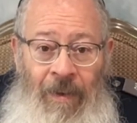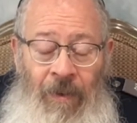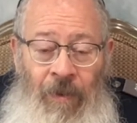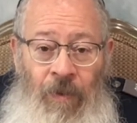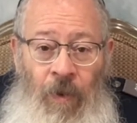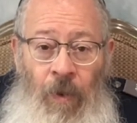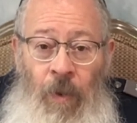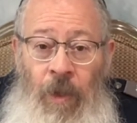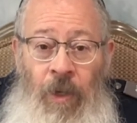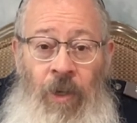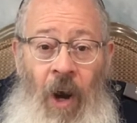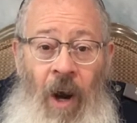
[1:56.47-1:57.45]
So through
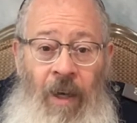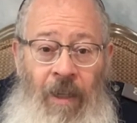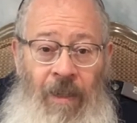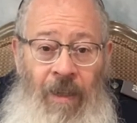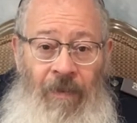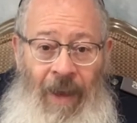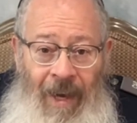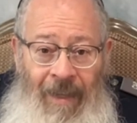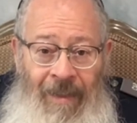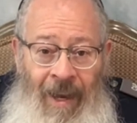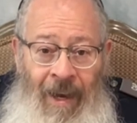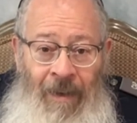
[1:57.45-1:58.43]
the darkest of
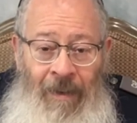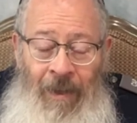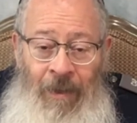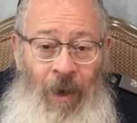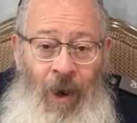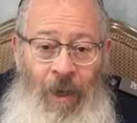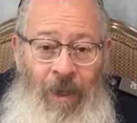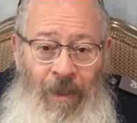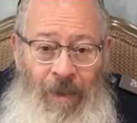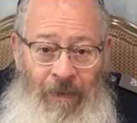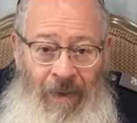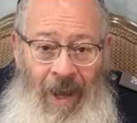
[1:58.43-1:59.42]
exile, the darkest
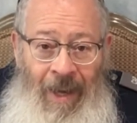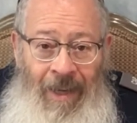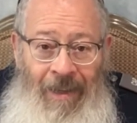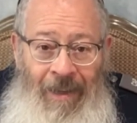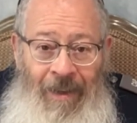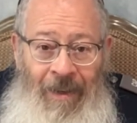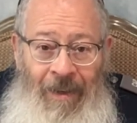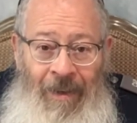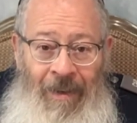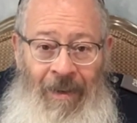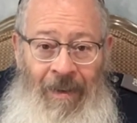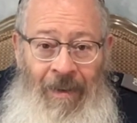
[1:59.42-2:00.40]
of night,
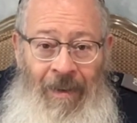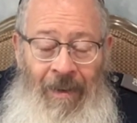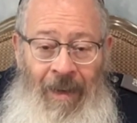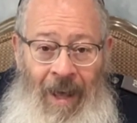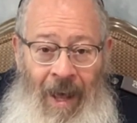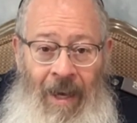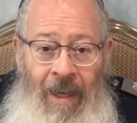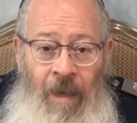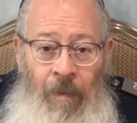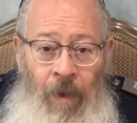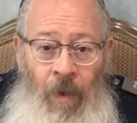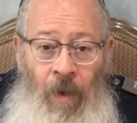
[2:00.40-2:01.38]
the Chanukah
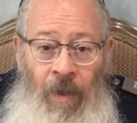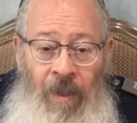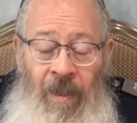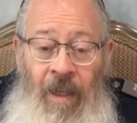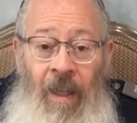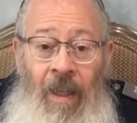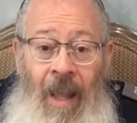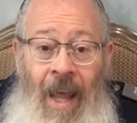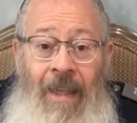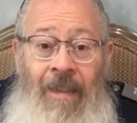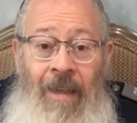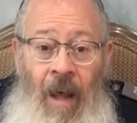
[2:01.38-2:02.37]
menorah still
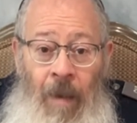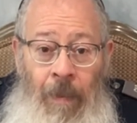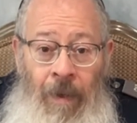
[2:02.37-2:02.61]
lights up